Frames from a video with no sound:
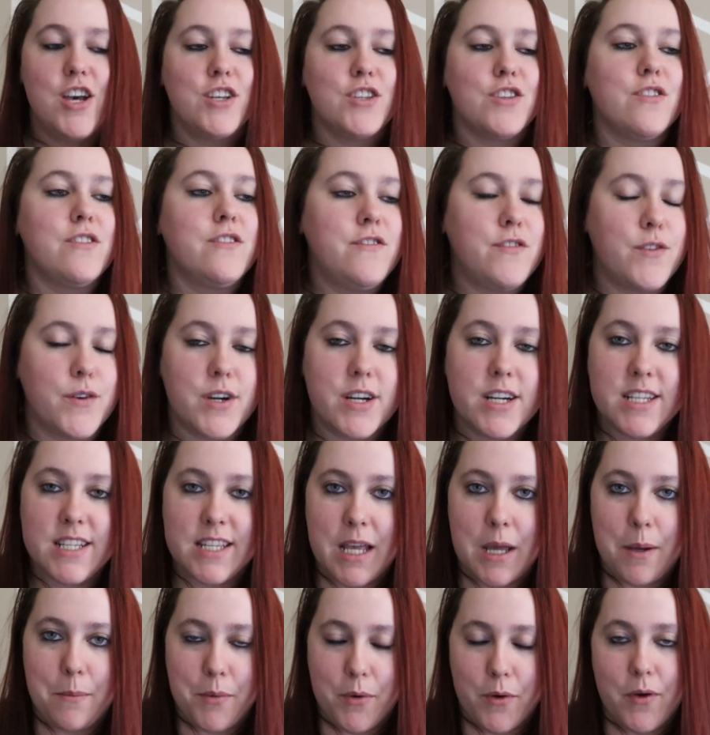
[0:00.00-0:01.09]
So for
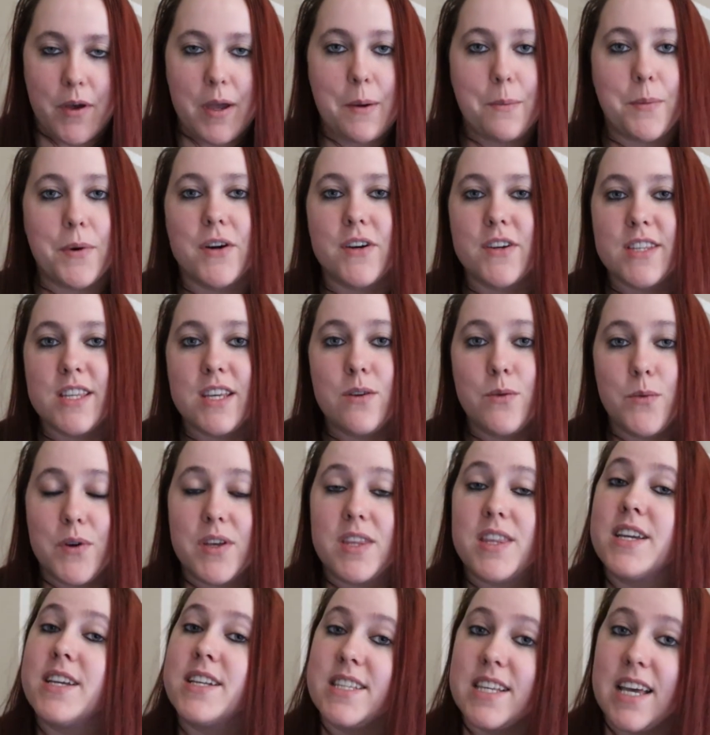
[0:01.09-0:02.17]
example, a person
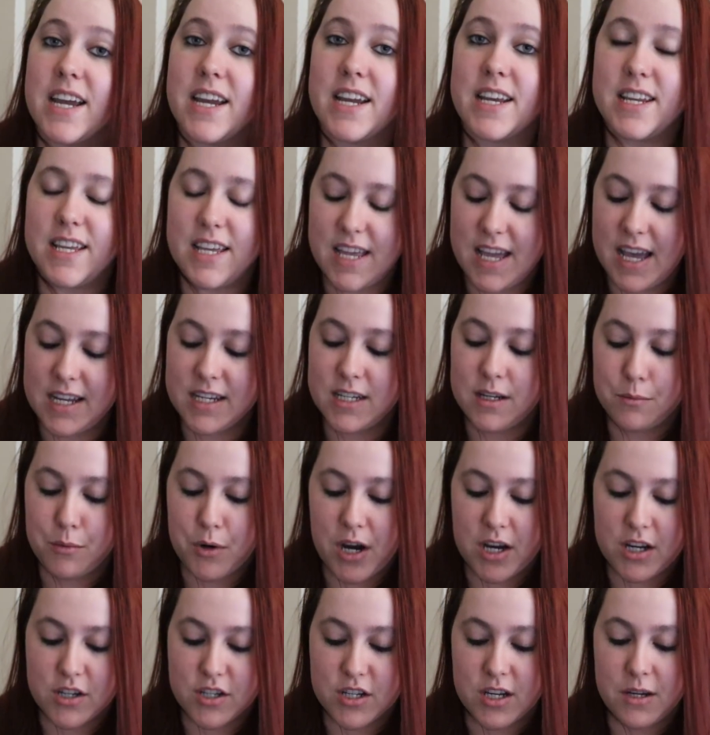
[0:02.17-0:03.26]
with anxiety and
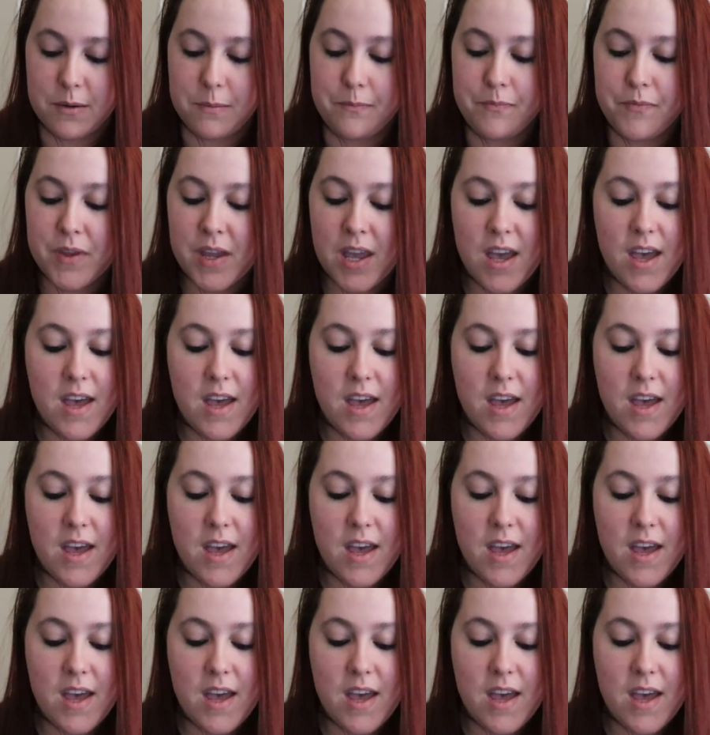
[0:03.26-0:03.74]
depression,